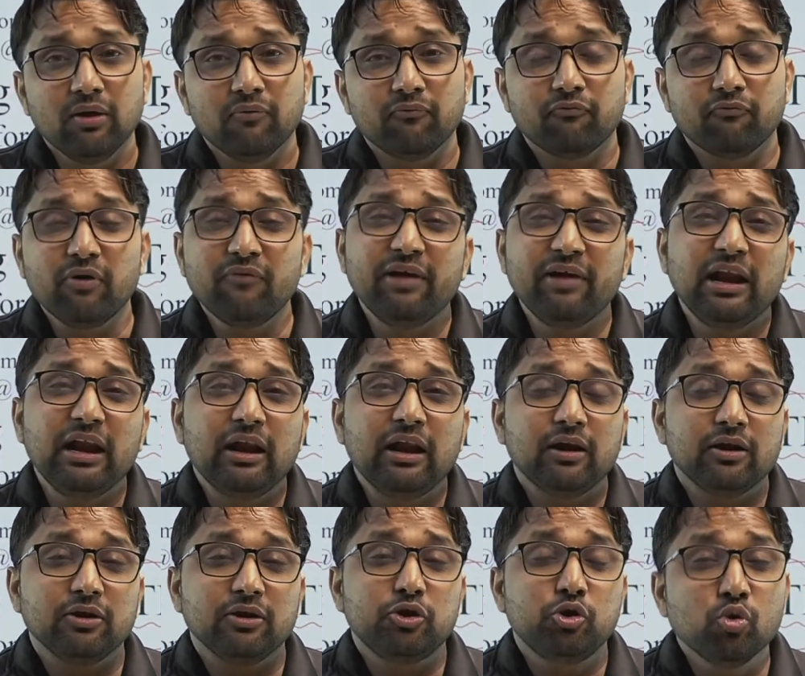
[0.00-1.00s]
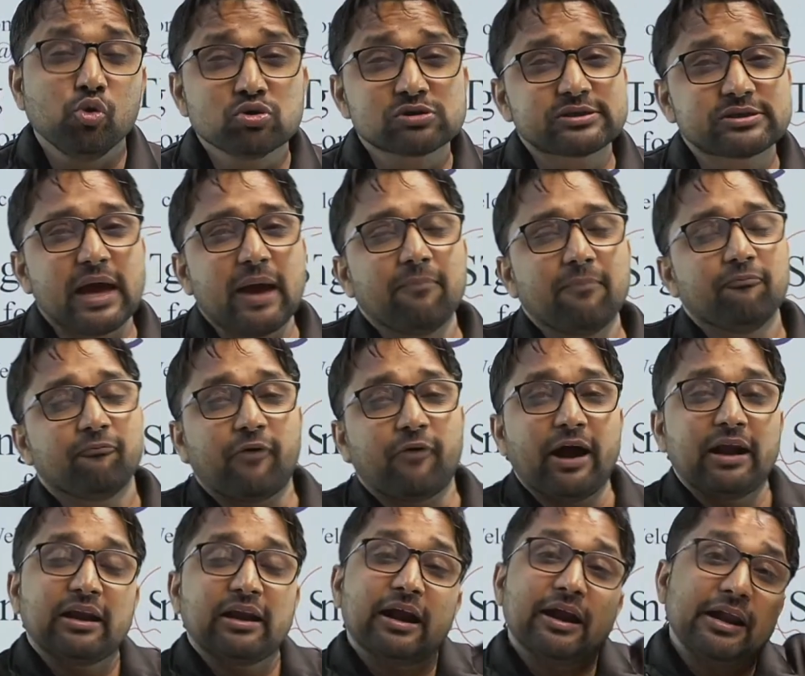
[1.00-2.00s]
we will use them
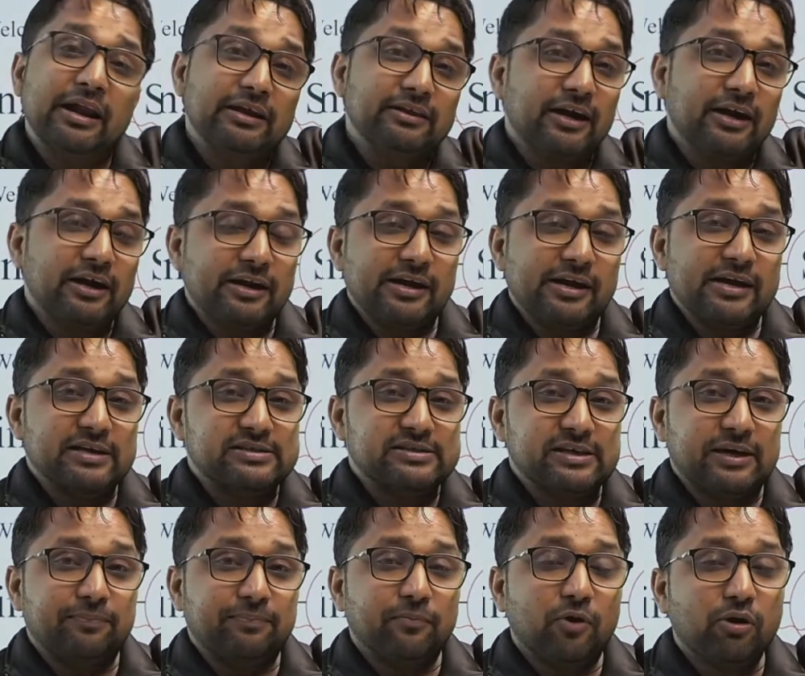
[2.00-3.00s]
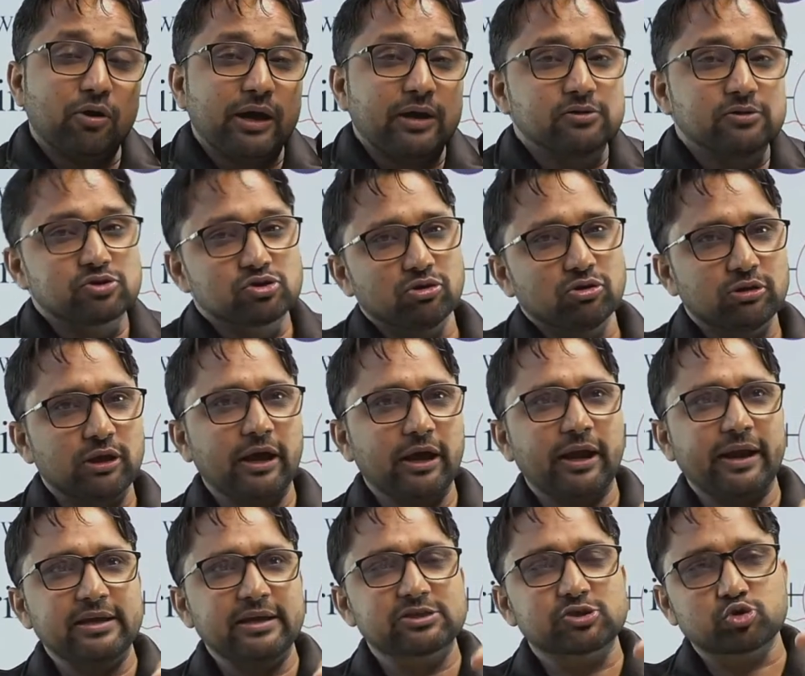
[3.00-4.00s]
while learning the DSA. Okay, so
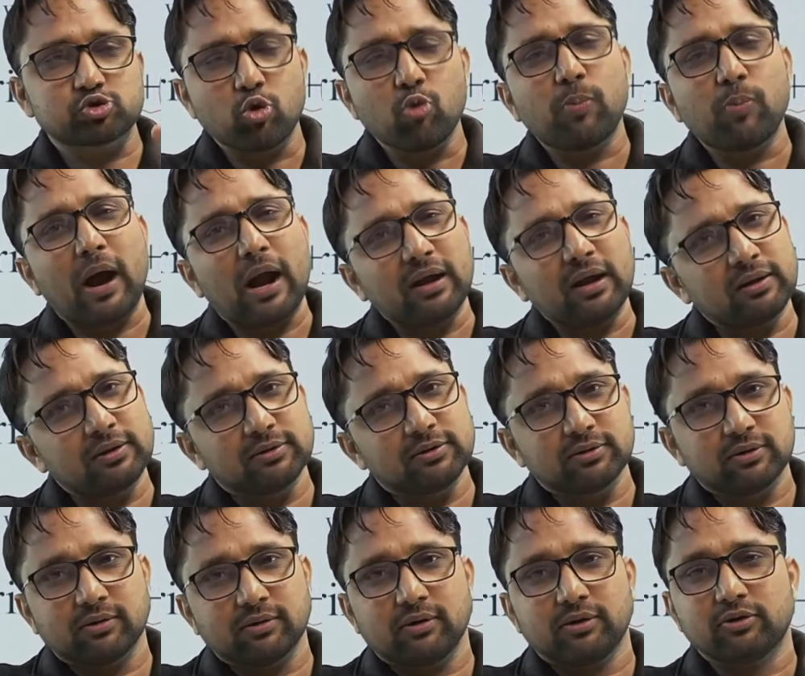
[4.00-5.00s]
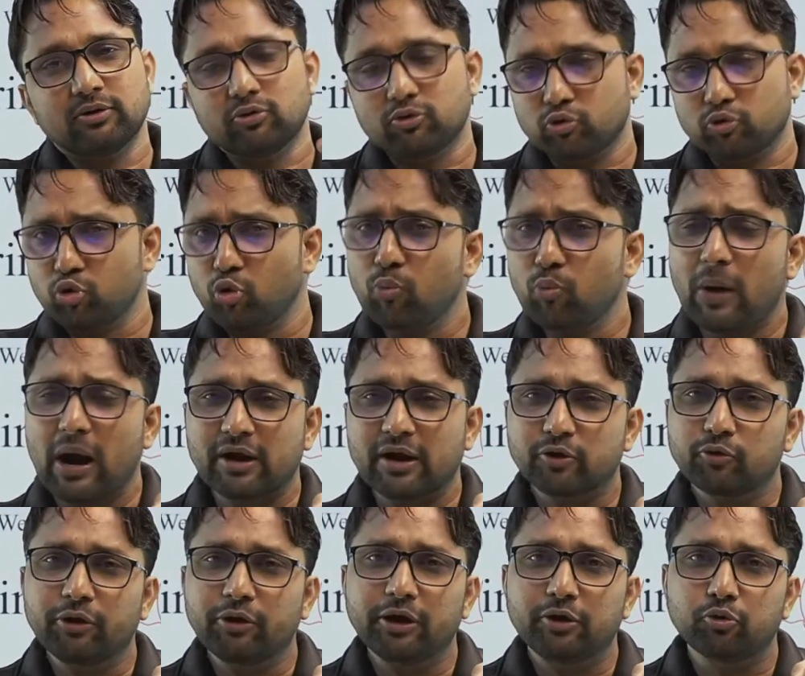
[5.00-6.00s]
there is two part
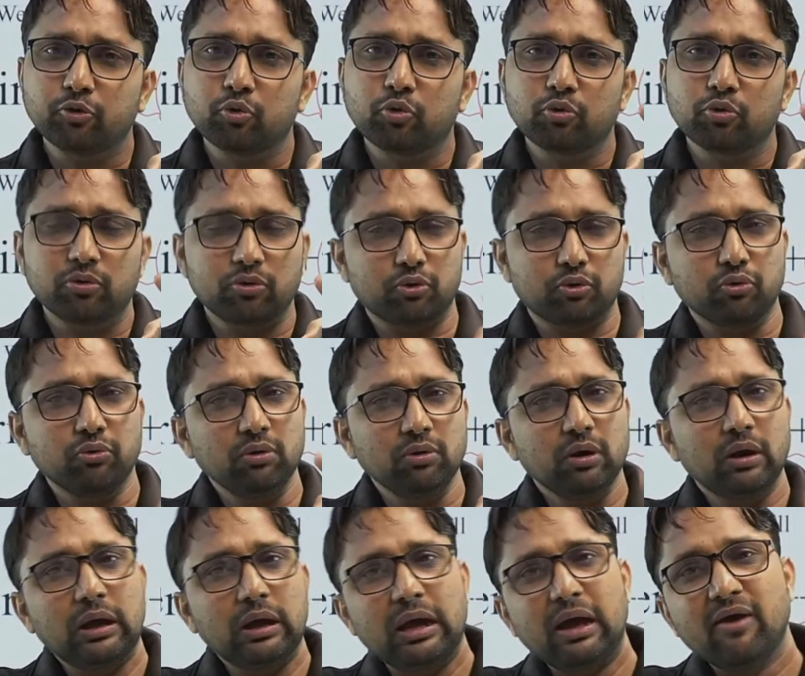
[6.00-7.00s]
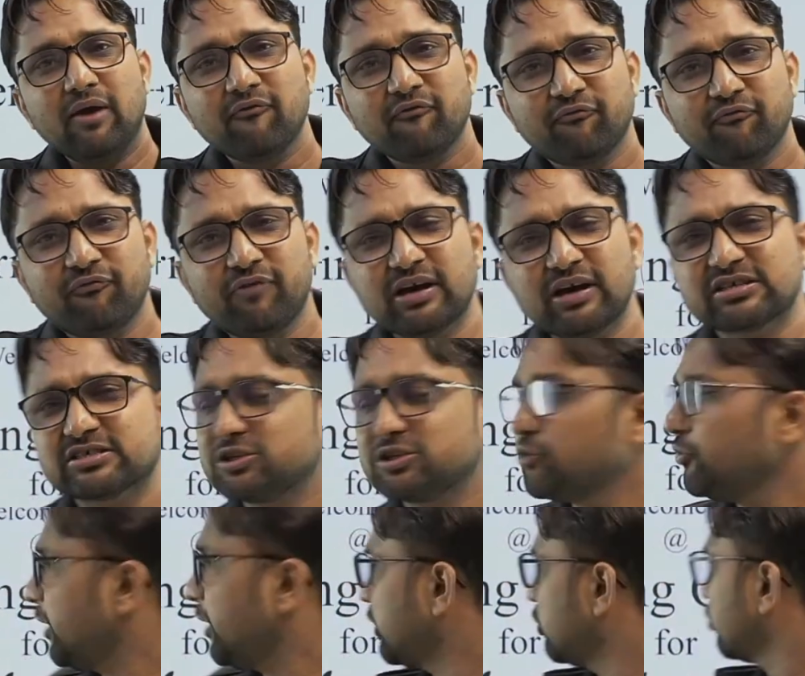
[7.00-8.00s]
you need to do. First,
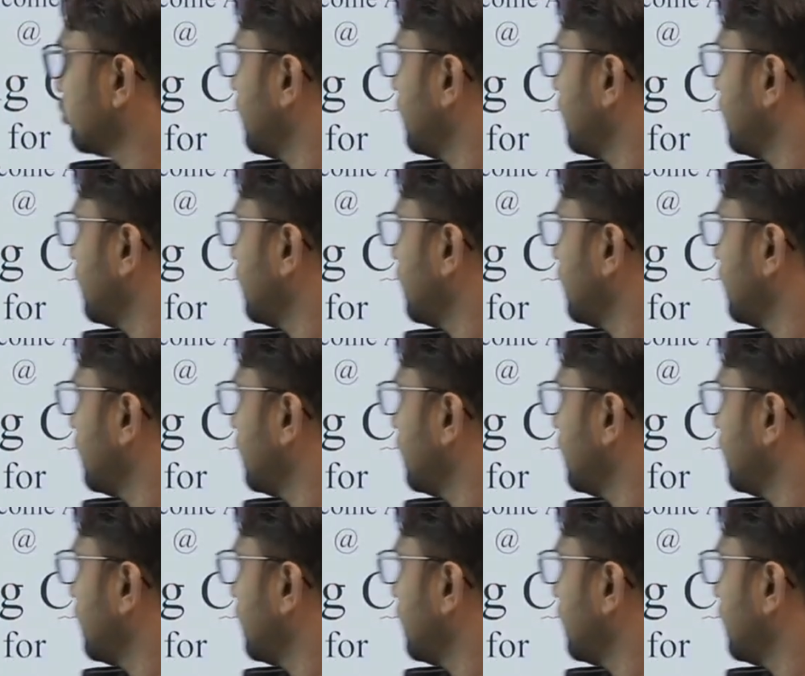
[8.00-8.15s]
you need to